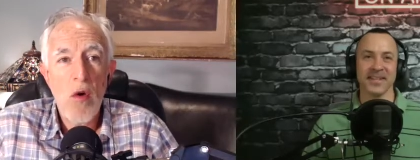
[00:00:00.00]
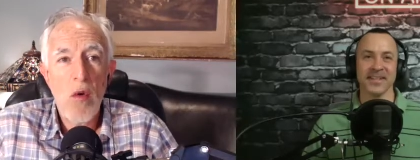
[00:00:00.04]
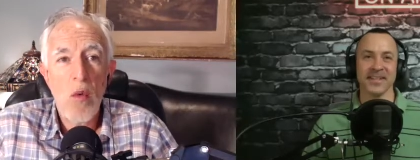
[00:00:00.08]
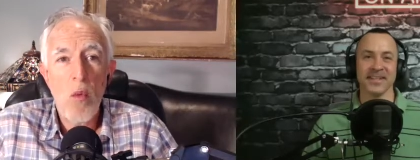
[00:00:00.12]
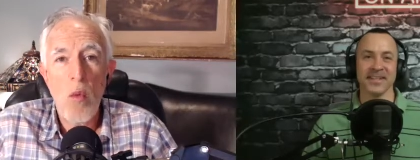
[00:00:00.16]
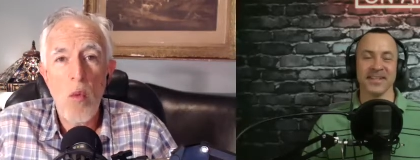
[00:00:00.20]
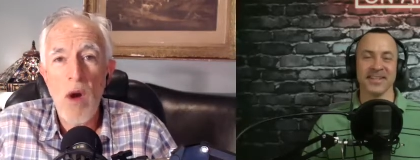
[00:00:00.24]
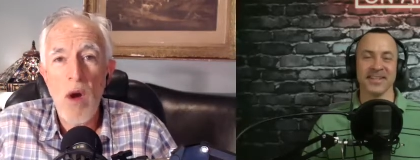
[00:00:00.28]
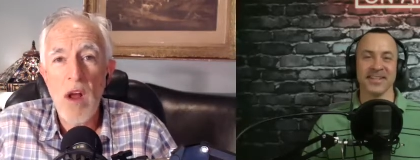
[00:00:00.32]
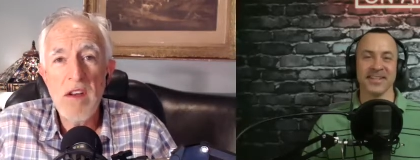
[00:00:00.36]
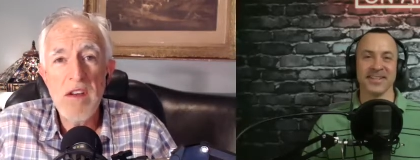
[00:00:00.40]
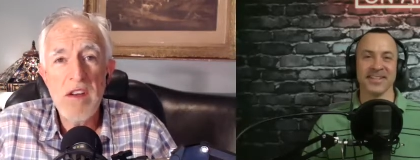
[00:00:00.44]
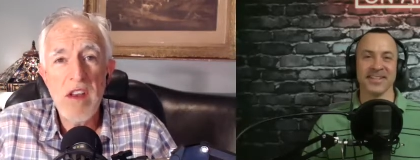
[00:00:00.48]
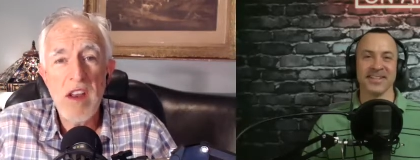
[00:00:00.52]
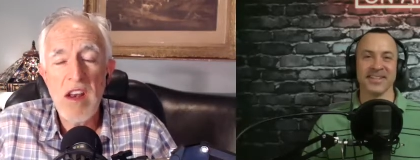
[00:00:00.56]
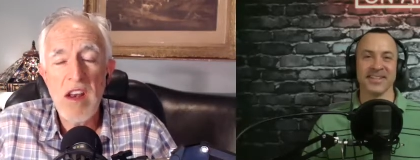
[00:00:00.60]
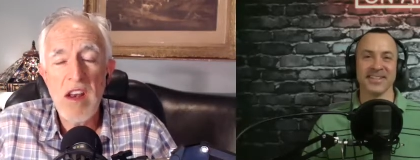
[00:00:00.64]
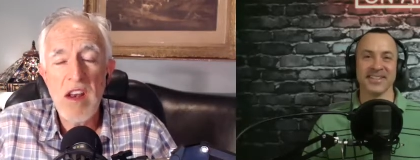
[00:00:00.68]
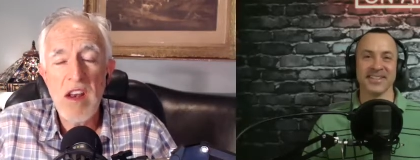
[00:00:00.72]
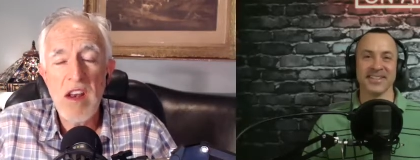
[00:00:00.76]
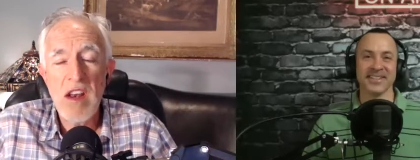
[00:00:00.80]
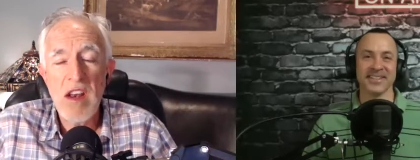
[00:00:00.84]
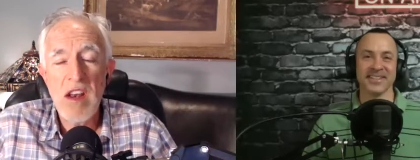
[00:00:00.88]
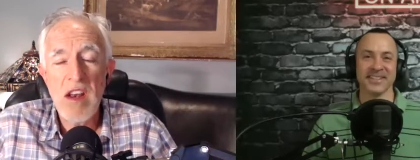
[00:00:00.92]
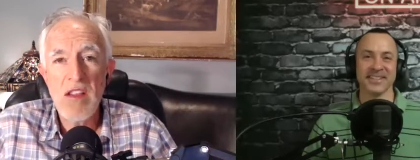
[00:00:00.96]
Speaker 1: what did
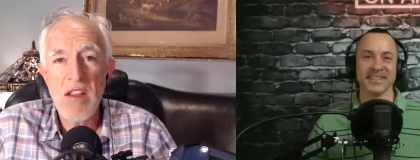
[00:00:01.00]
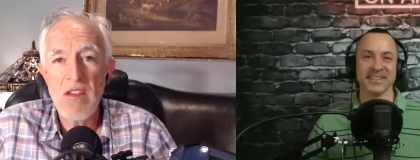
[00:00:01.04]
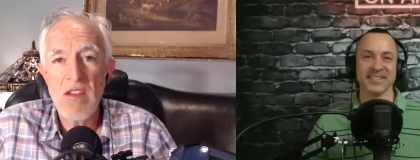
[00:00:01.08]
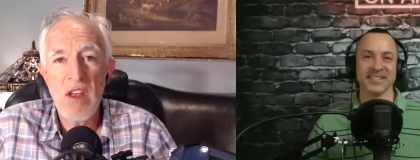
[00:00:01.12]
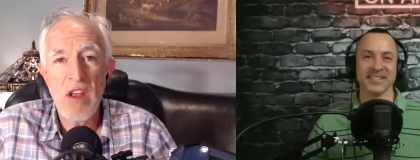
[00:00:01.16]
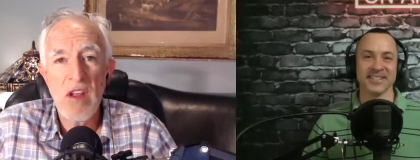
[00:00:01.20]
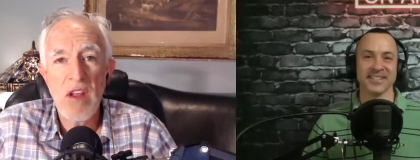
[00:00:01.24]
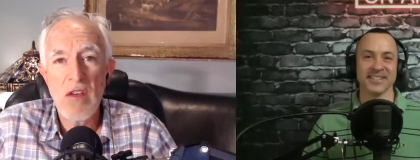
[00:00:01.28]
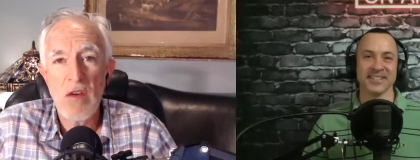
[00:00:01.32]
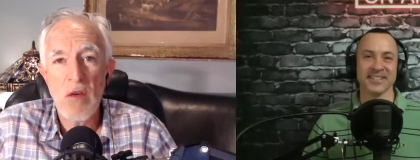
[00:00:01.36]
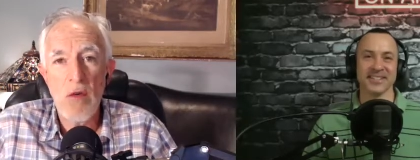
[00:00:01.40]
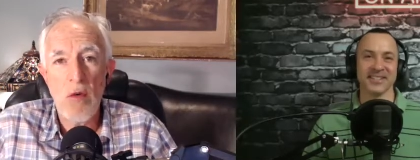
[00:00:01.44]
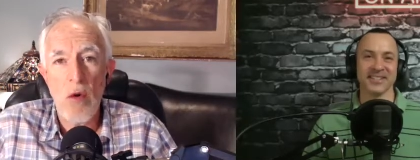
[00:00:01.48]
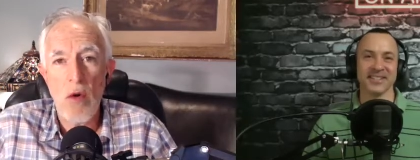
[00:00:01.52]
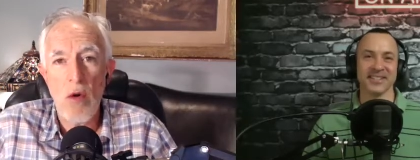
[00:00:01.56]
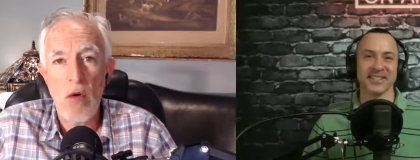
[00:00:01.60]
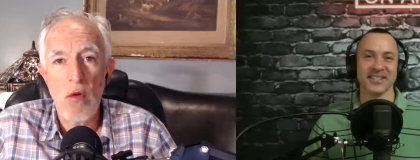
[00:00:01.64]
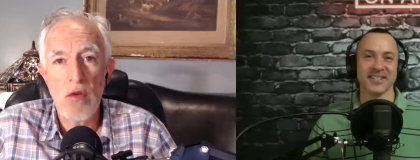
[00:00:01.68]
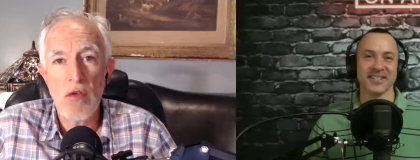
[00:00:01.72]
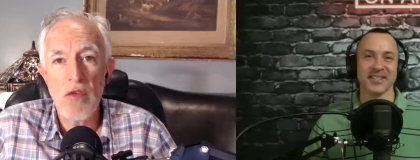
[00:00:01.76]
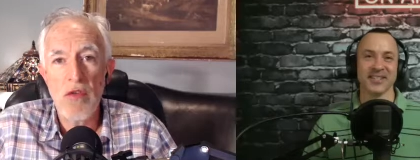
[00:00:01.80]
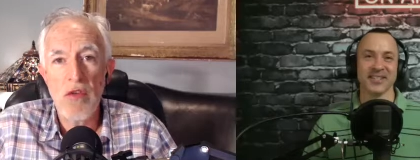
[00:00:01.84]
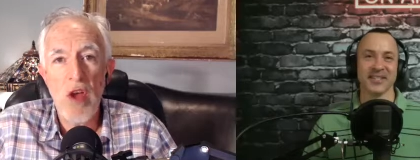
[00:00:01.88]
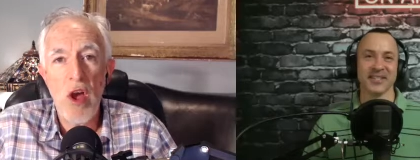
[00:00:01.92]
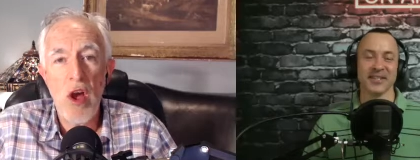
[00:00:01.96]
an
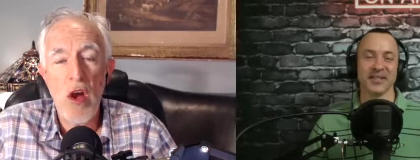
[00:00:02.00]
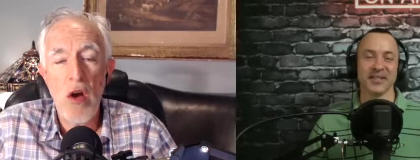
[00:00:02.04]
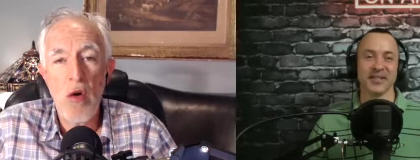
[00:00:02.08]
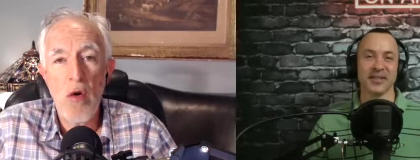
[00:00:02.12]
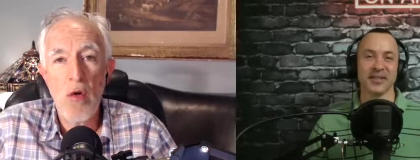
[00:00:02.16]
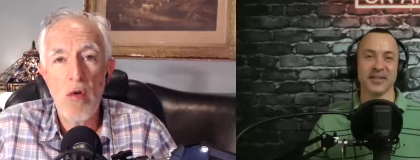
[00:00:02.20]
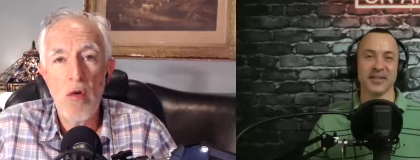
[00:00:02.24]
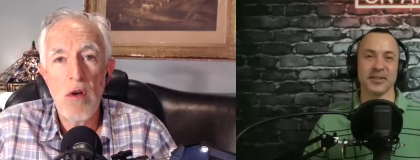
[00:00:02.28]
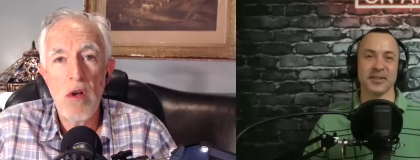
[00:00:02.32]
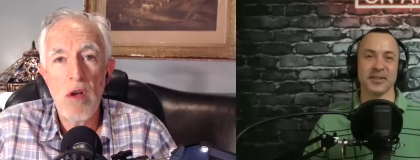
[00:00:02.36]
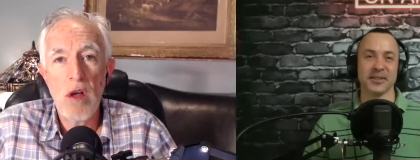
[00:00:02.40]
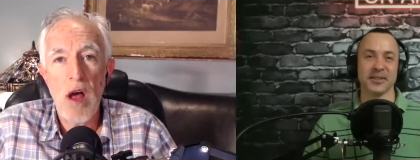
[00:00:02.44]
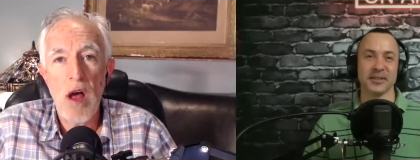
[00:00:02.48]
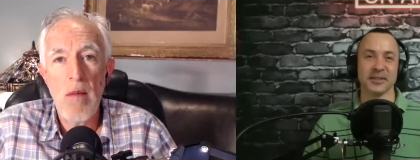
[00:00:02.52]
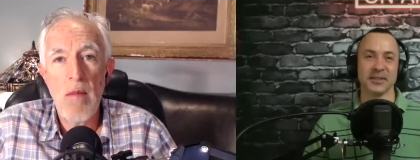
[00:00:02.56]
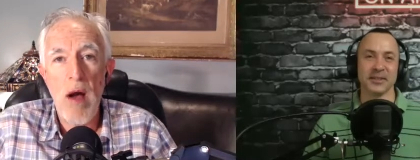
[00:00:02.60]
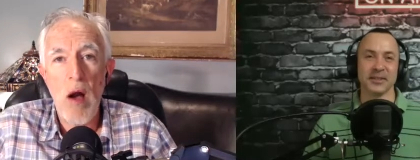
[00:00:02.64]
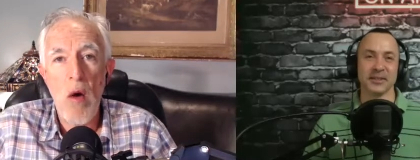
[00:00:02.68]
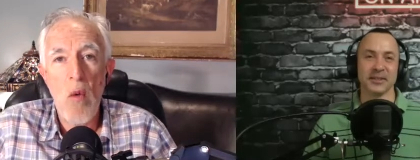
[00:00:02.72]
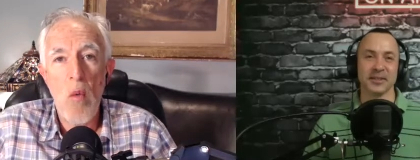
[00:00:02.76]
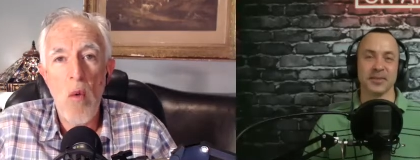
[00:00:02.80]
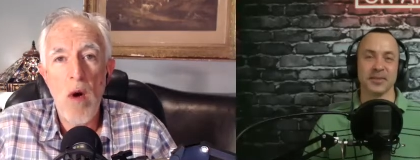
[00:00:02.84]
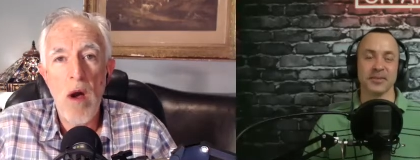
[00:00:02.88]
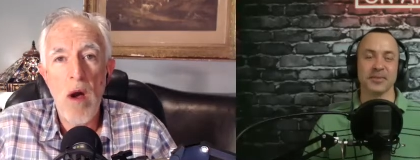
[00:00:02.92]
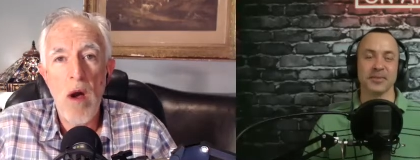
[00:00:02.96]
eighteen-year-old know
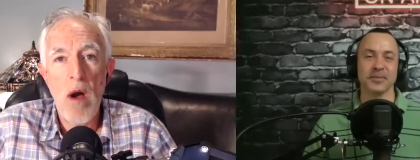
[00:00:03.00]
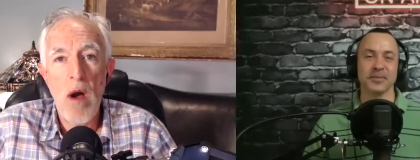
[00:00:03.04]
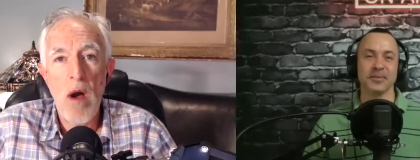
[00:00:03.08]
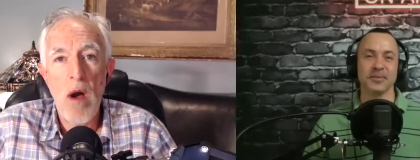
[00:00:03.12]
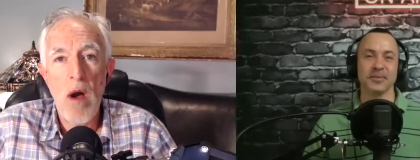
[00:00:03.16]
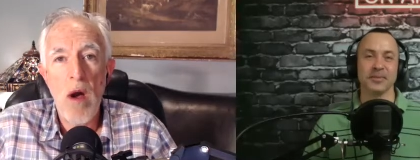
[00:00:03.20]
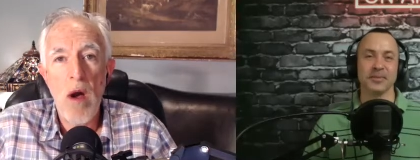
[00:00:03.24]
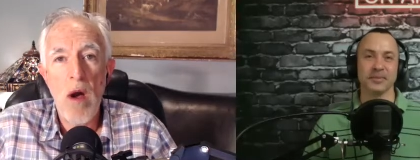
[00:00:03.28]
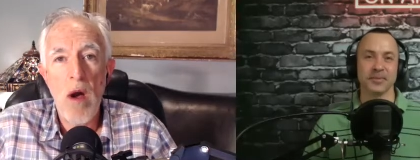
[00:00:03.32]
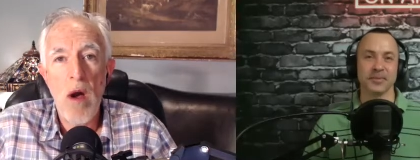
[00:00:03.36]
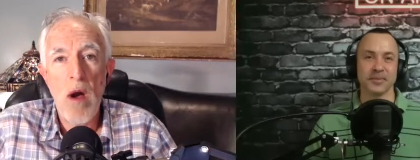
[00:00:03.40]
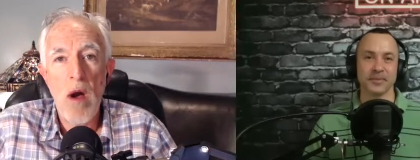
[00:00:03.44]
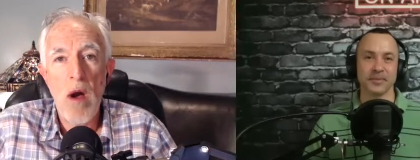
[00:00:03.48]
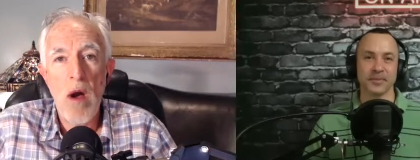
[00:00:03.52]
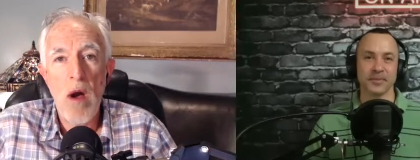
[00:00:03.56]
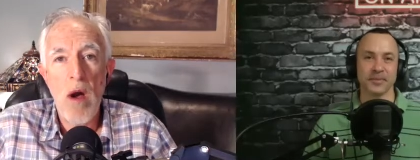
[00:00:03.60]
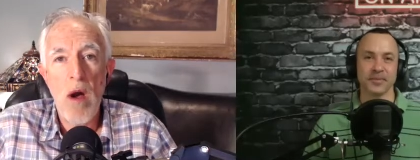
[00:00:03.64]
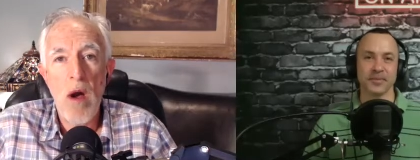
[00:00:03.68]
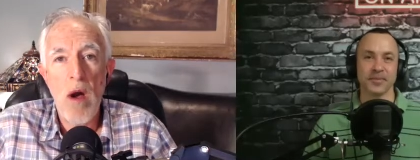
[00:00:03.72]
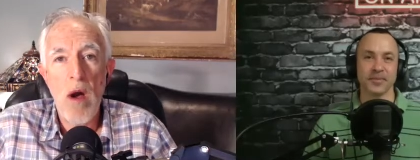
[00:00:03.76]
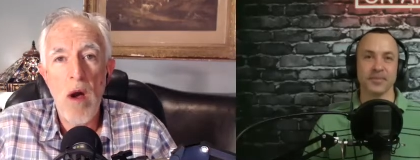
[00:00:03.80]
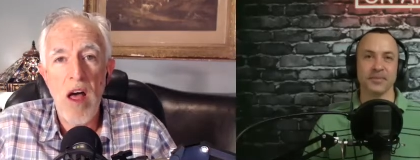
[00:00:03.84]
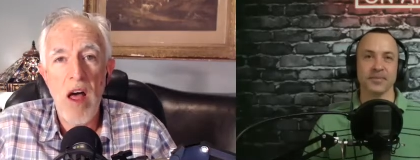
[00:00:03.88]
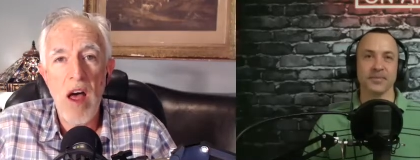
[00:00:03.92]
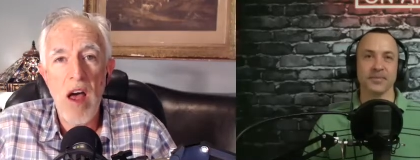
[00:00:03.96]
about what made me come
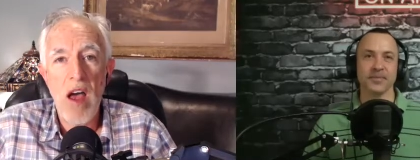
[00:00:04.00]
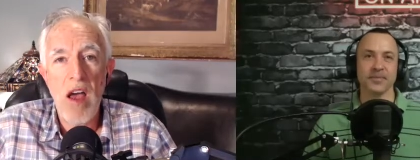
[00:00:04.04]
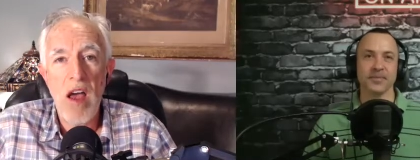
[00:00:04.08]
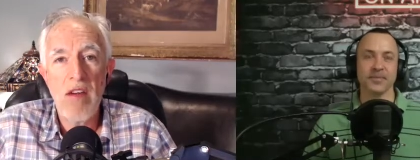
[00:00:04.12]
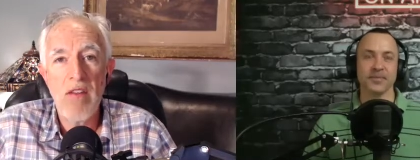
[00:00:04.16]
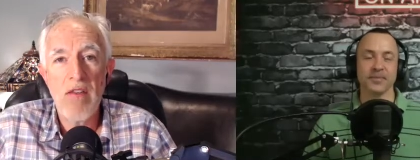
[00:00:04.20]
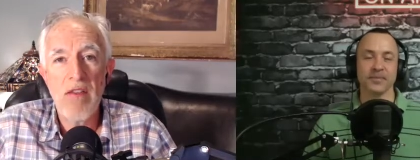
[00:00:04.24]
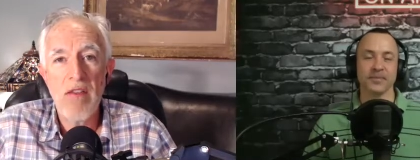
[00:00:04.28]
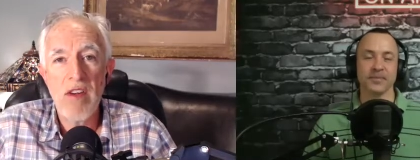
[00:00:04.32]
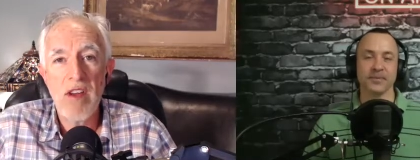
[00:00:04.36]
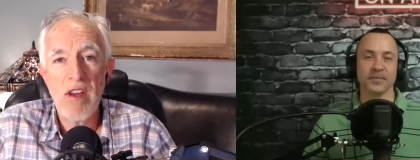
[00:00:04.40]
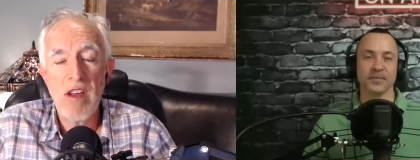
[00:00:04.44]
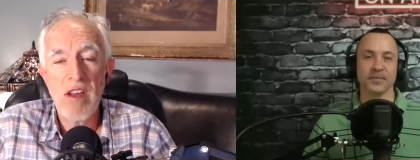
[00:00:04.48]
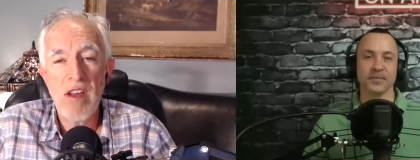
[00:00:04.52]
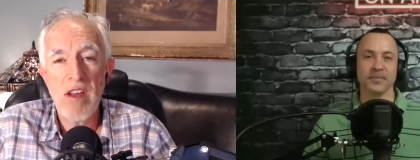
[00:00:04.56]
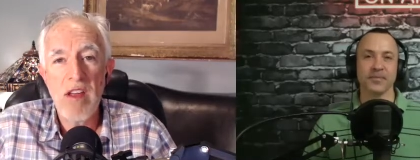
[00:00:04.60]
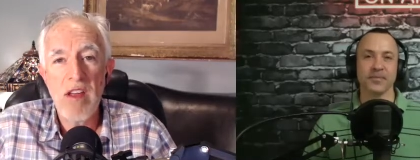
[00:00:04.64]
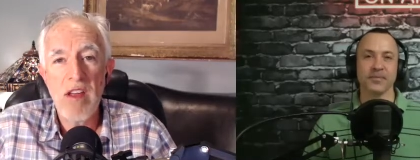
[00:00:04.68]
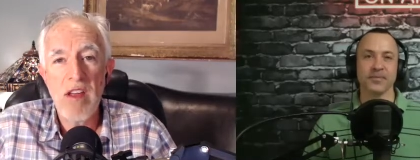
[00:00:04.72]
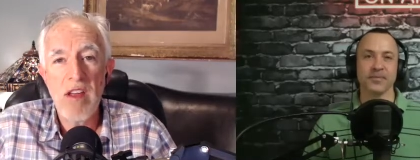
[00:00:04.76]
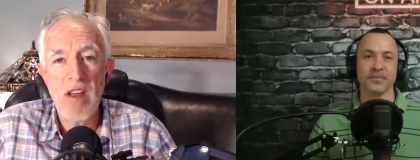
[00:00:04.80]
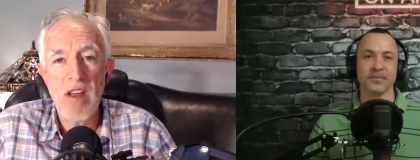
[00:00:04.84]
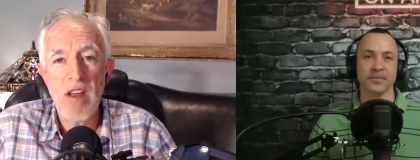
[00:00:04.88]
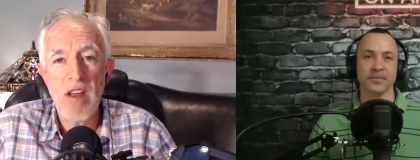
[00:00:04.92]
alive? Mm-hmm.